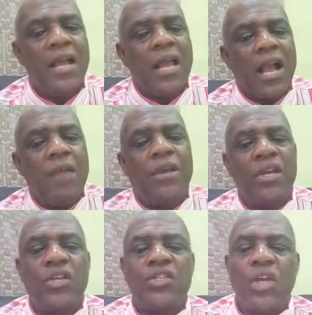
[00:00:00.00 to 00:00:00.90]
Can you begin
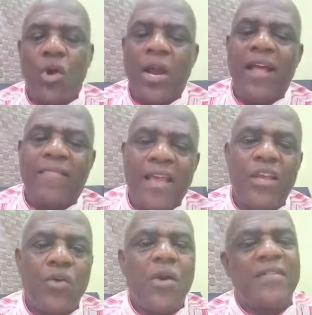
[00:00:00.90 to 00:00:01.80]
to say, God, I
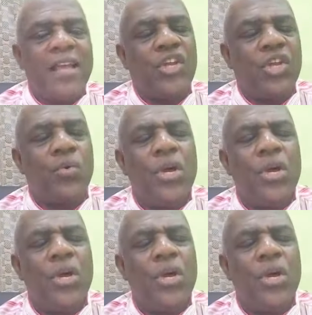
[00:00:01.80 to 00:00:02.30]
thank you, I thank you.